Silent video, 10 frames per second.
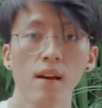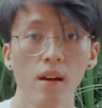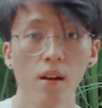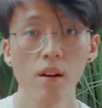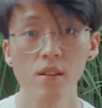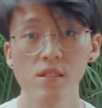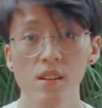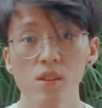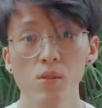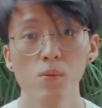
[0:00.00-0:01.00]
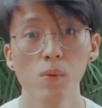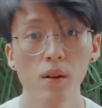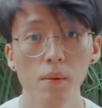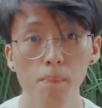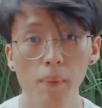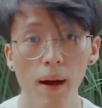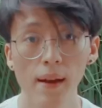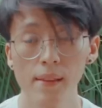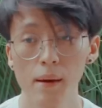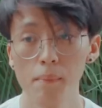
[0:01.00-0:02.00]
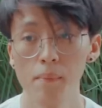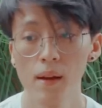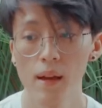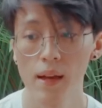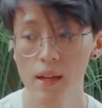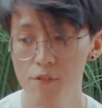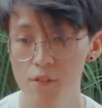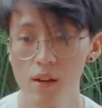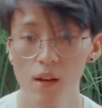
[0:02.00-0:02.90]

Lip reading: an artist and you want to buy them a gift.